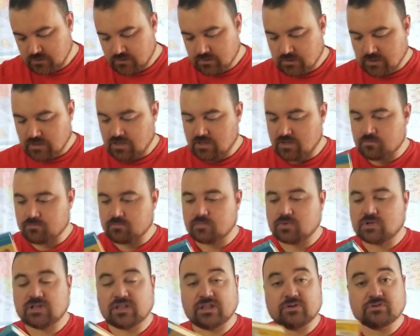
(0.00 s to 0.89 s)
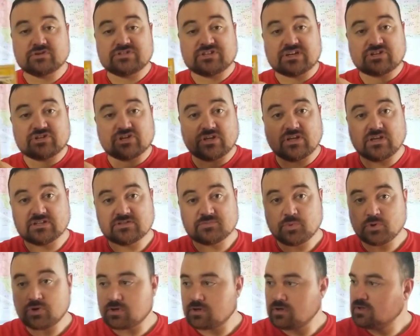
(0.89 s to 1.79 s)
Clearance section kids
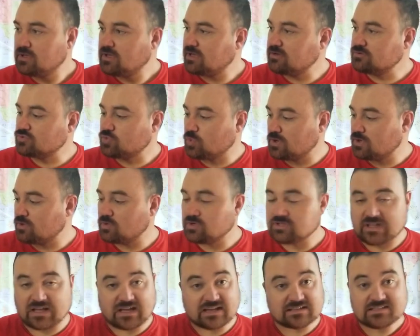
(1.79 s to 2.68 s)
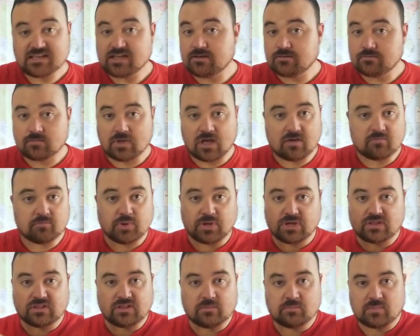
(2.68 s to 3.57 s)
book. It was one of the ones, like I said, I'm
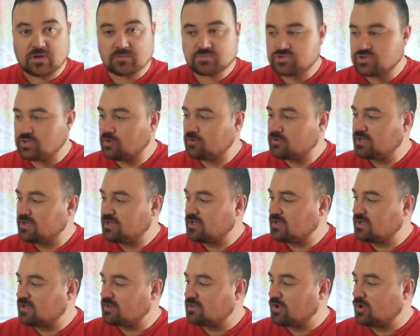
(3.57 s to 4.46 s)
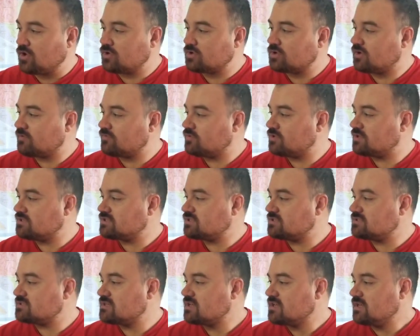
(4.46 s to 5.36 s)
picking them up slowly, getting the hardcover
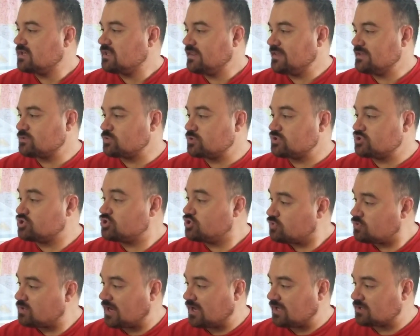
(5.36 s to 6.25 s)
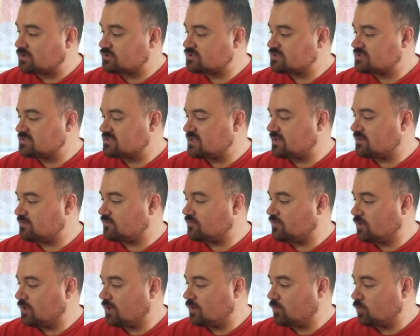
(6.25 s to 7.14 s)
editions. This was $2 instead of
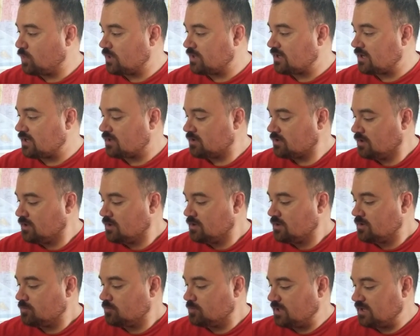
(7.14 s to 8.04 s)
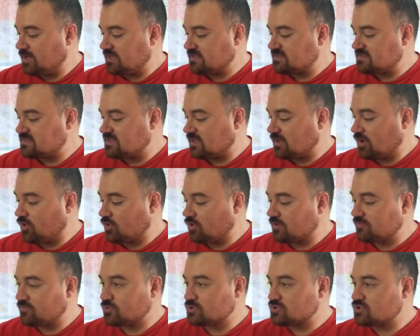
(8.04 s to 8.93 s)
$1. But it's The
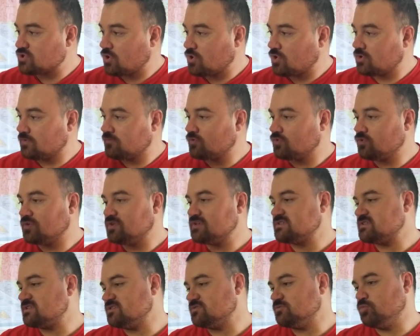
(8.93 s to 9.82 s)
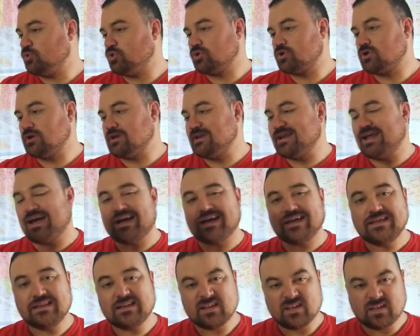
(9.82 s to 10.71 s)
Carnivorous Carnival. This is book
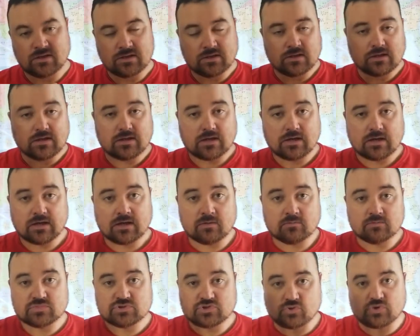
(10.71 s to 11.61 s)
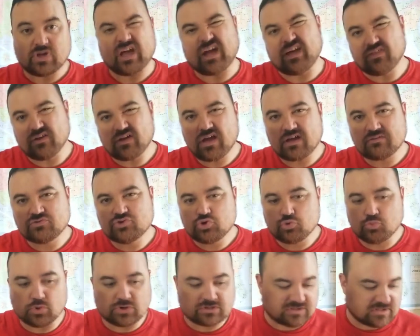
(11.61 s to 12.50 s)
9. So yeah, I think I have
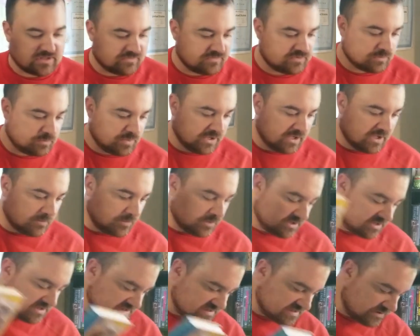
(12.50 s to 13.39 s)
2 books left to pick up in this